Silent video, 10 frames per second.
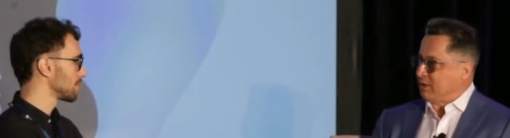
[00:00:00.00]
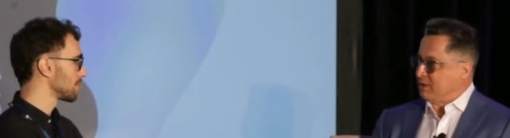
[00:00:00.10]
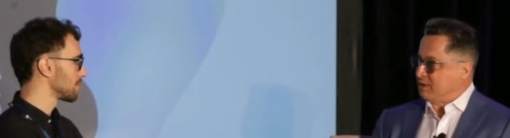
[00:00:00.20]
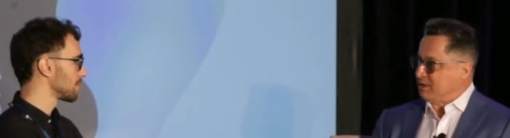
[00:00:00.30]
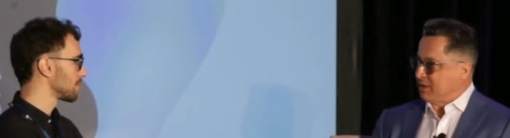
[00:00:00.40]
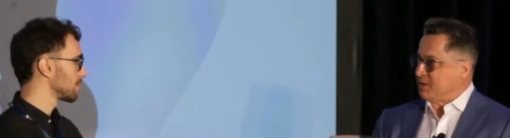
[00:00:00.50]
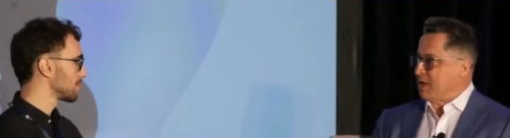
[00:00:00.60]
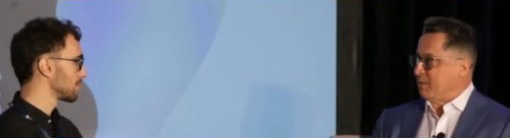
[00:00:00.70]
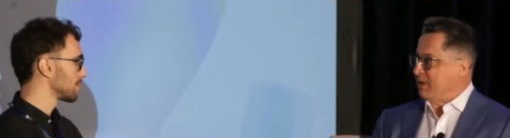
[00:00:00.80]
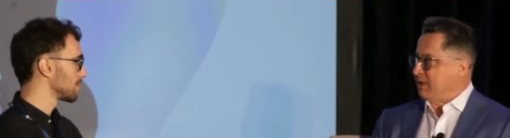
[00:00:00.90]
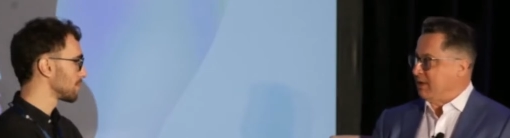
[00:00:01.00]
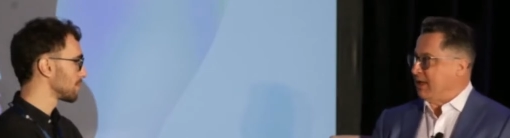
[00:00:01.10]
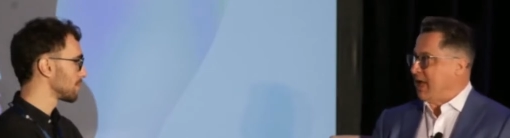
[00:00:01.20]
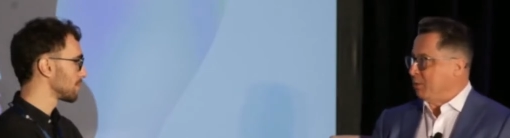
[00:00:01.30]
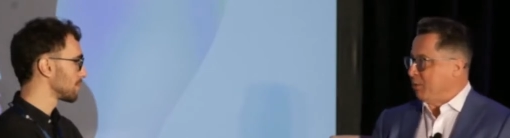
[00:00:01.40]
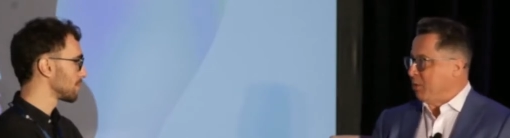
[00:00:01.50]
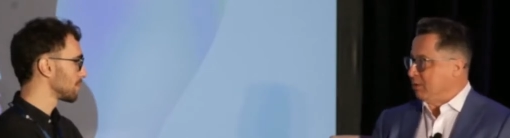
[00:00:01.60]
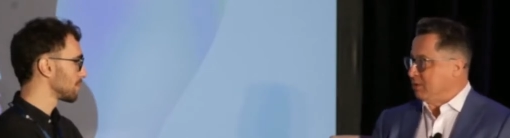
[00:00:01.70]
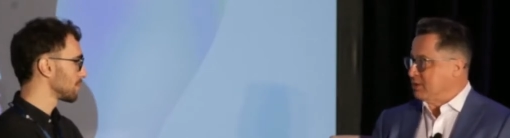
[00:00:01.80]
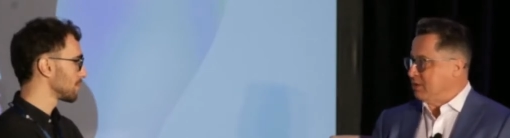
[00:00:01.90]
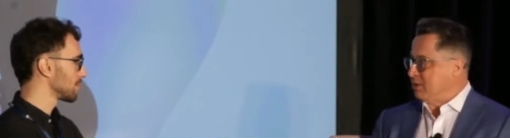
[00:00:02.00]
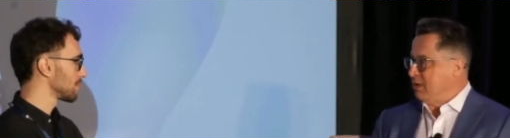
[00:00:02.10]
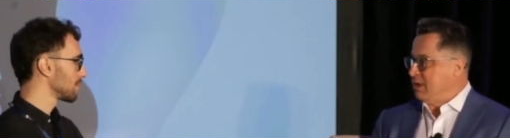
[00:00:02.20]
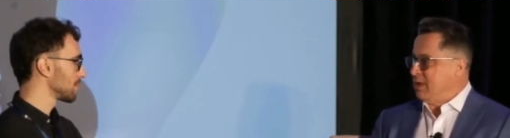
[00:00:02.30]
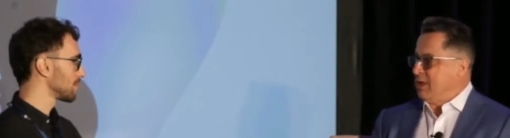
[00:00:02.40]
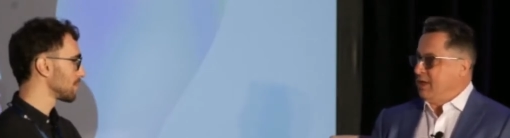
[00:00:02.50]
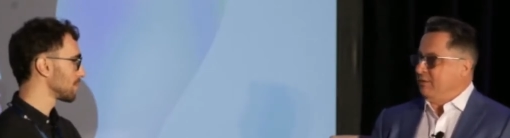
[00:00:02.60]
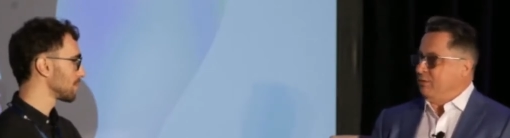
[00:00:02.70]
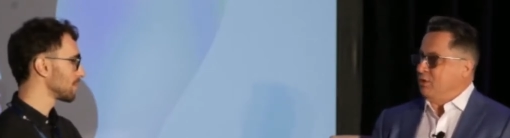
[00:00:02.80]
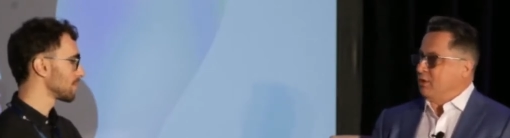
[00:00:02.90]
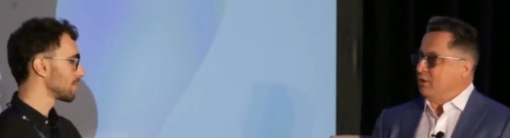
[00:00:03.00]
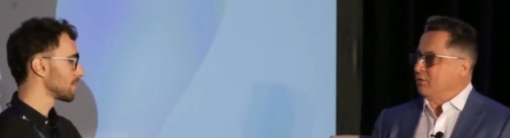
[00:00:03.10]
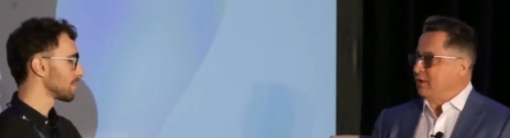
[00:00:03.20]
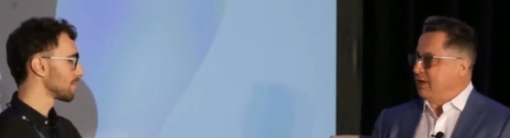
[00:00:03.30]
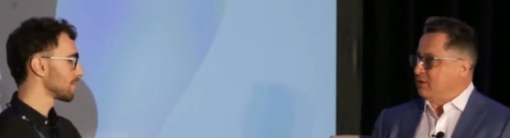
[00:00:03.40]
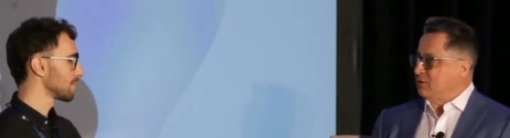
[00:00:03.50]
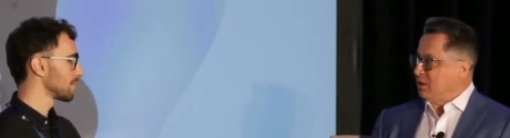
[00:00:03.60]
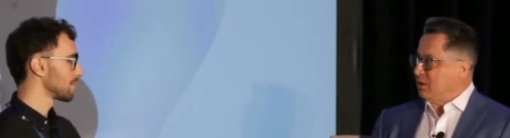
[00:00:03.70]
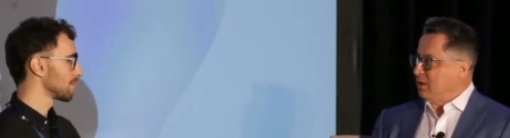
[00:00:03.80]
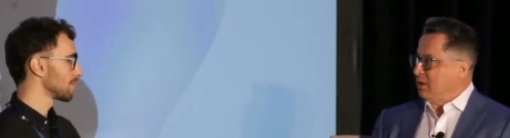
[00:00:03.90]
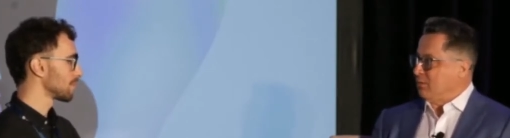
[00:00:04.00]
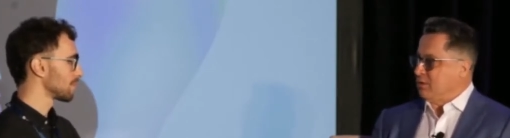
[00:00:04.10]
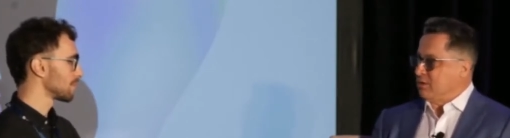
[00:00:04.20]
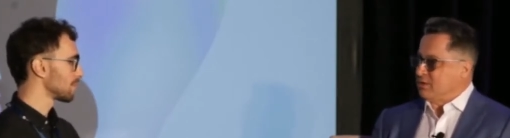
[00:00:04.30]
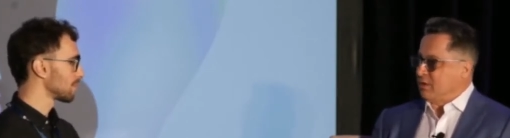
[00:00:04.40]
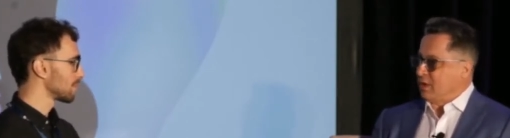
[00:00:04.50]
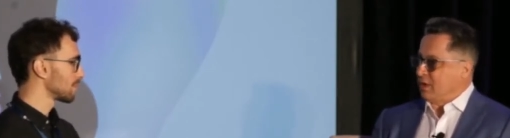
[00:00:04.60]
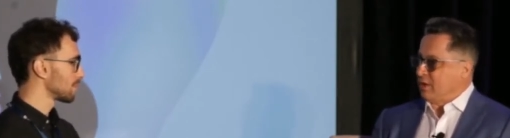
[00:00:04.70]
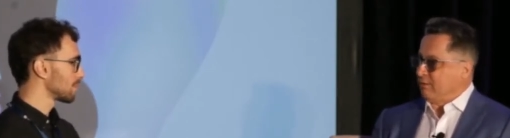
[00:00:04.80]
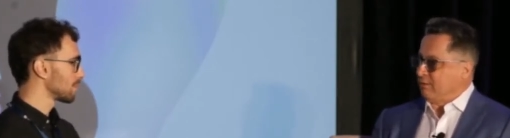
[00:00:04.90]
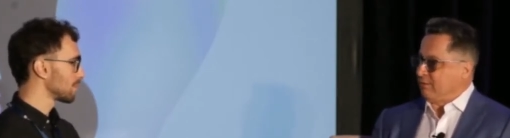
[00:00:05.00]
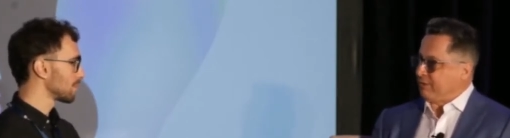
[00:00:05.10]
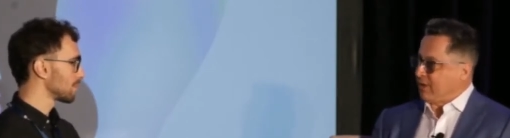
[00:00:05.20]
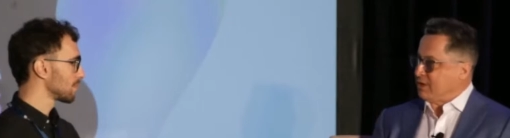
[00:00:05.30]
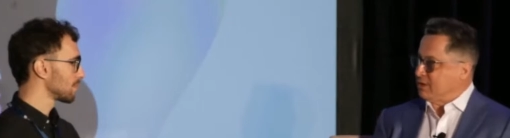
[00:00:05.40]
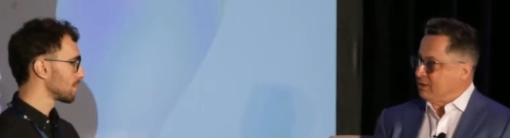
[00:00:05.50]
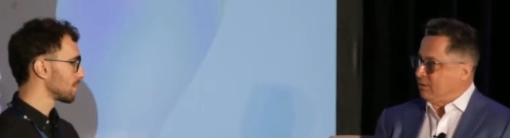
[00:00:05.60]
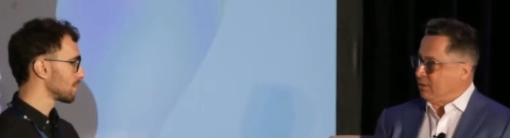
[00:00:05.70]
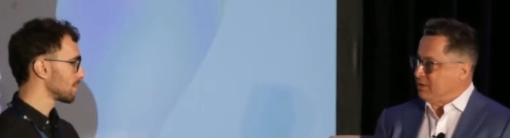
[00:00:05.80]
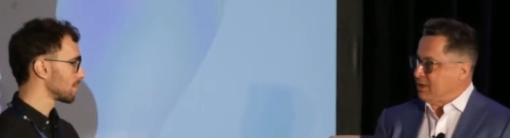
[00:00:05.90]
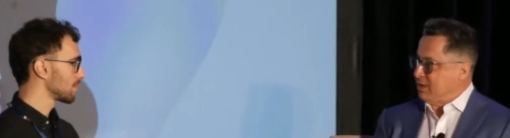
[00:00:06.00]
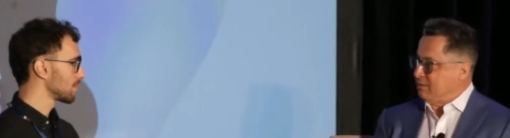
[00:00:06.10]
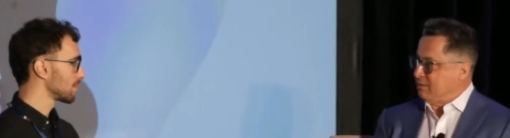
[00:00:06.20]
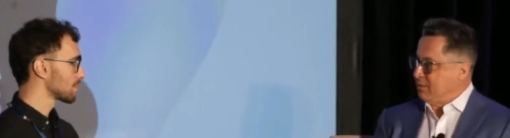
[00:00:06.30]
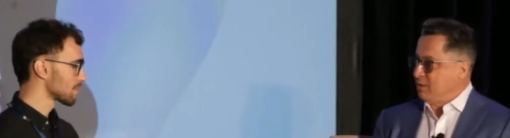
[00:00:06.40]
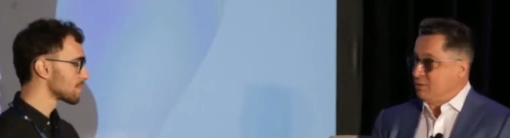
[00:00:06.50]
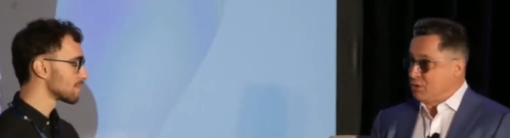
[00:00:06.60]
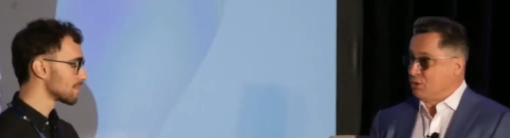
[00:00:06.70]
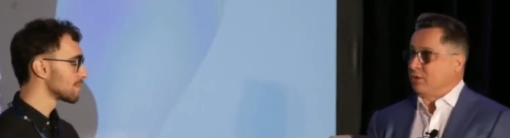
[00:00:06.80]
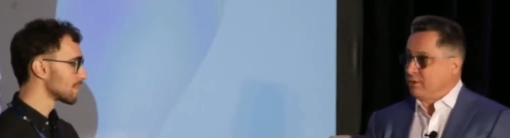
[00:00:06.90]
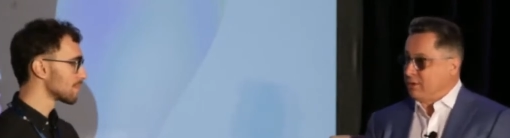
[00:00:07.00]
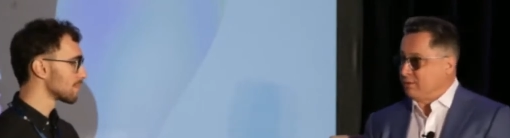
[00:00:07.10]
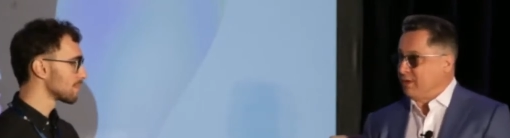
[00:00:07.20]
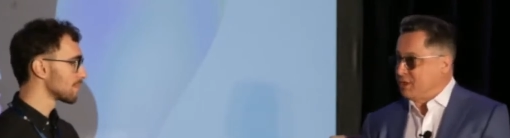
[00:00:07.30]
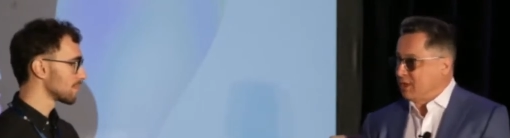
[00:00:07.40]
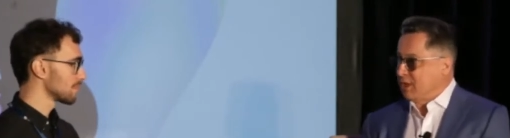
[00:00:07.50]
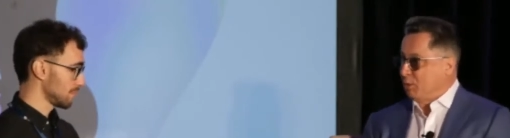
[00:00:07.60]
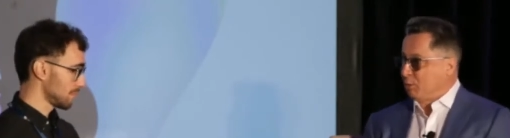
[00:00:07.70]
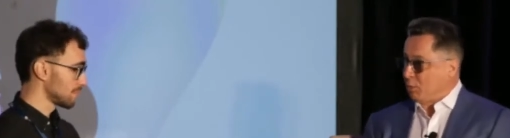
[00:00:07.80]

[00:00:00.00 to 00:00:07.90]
Speaker 1: psilocybin in, in animal models so if you could create a drug that was uh, faster onset, shorter in duration, a little more,